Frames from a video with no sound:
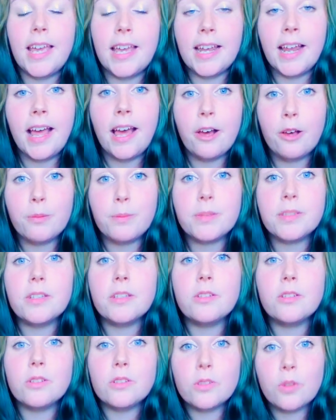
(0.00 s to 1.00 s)
it helps
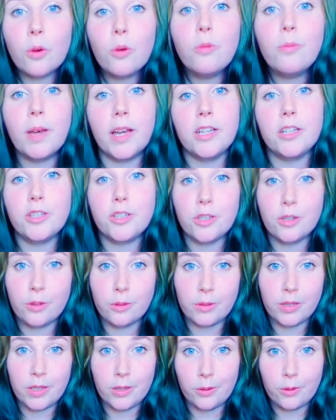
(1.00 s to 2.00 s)
so much to
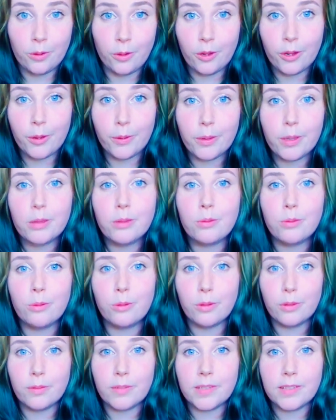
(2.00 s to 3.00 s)
know that you're not going through
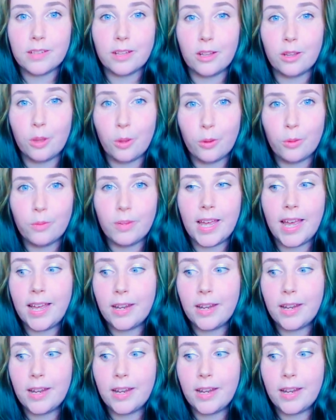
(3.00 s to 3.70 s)
all of this alone,